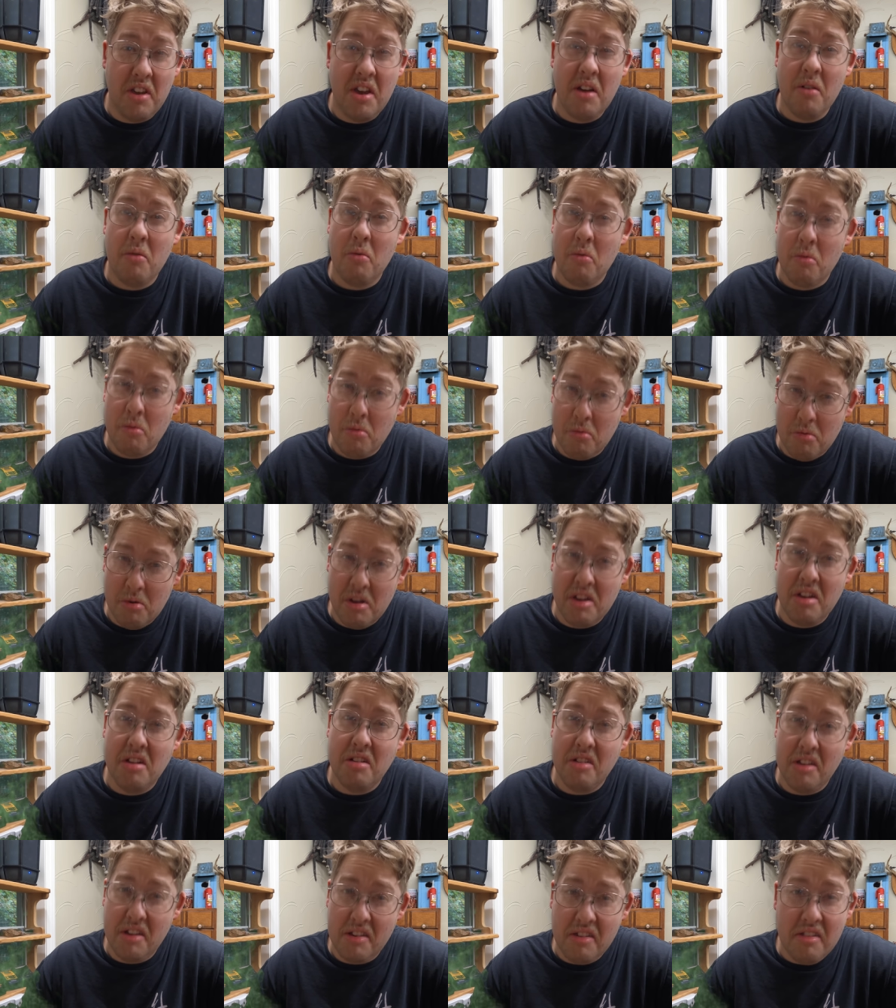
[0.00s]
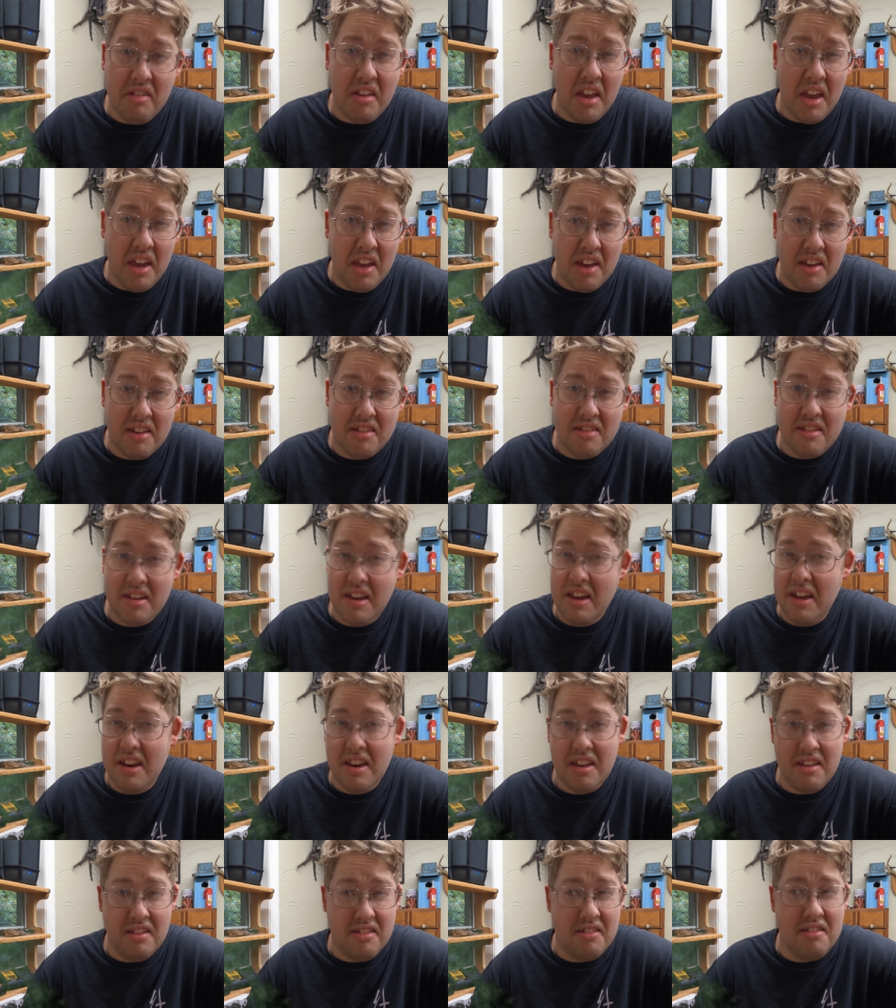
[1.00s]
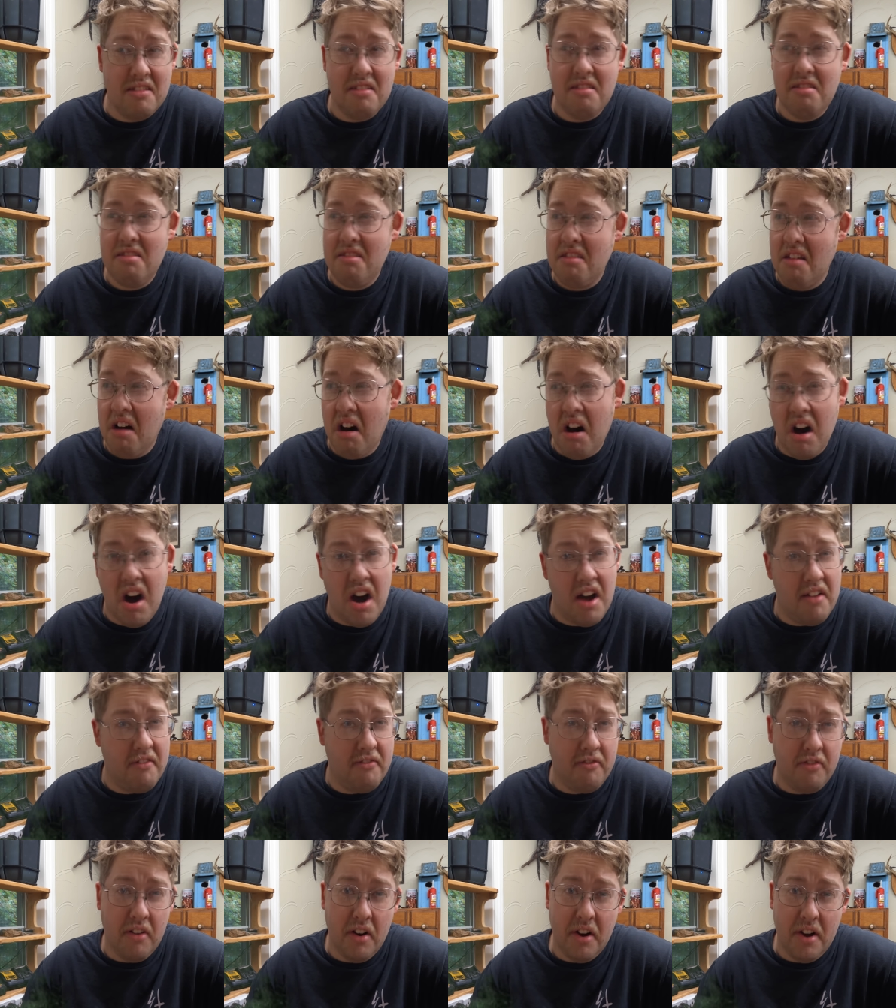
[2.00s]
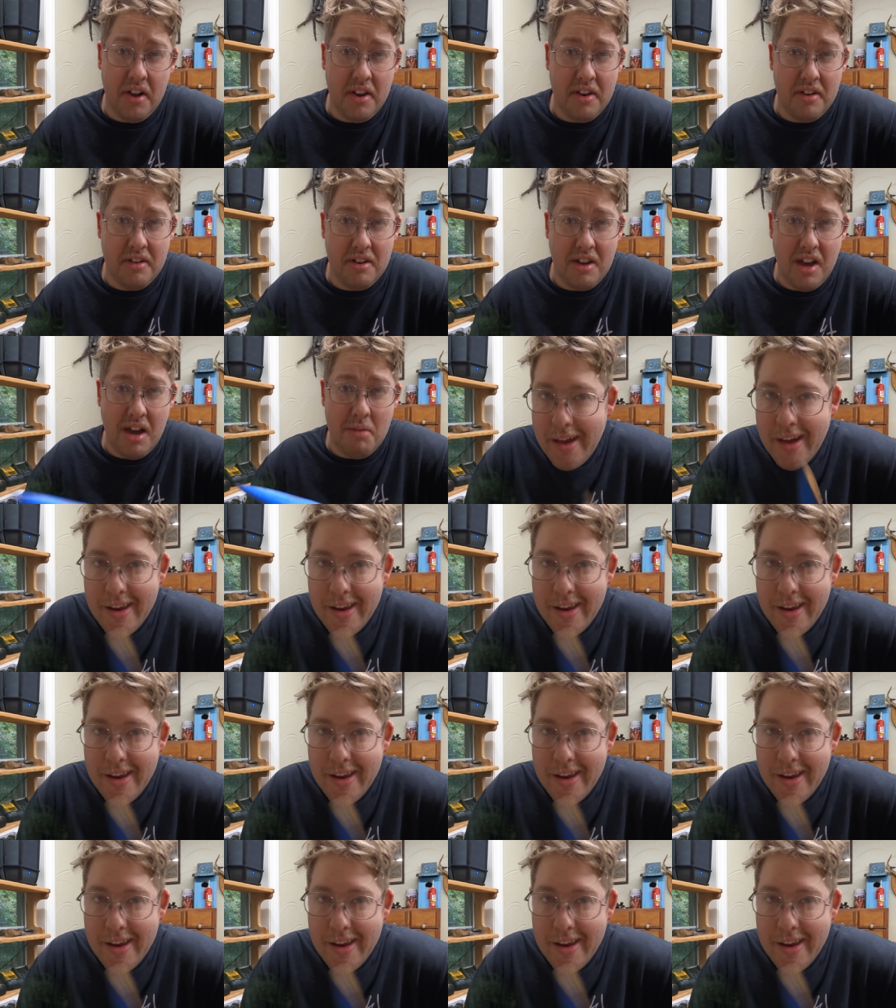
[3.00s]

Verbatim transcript: It really stinks. It is not fun.